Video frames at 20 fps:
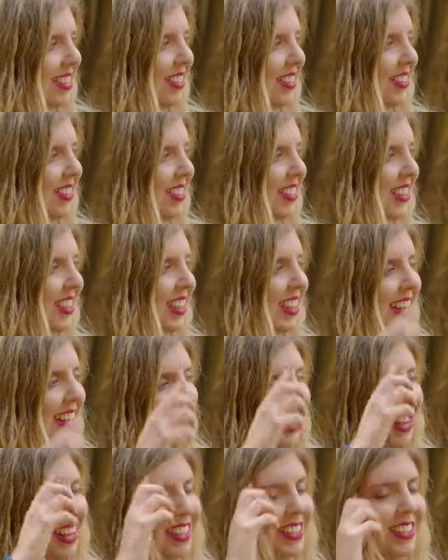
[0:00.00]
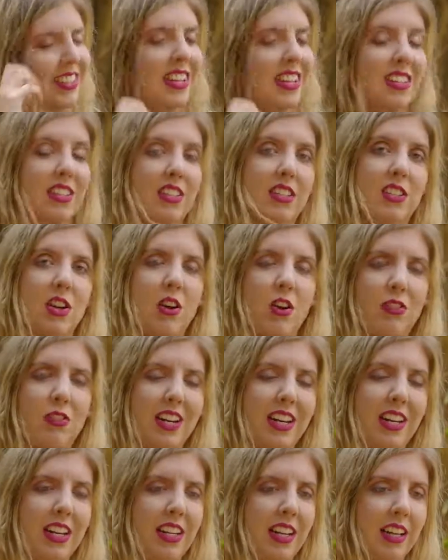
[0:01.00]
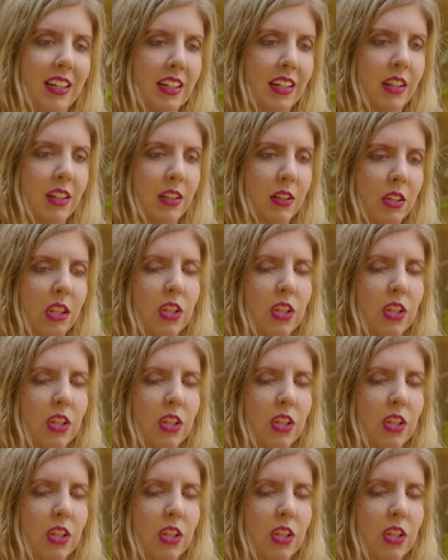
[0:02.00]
school. Yes, yes. So this is already like a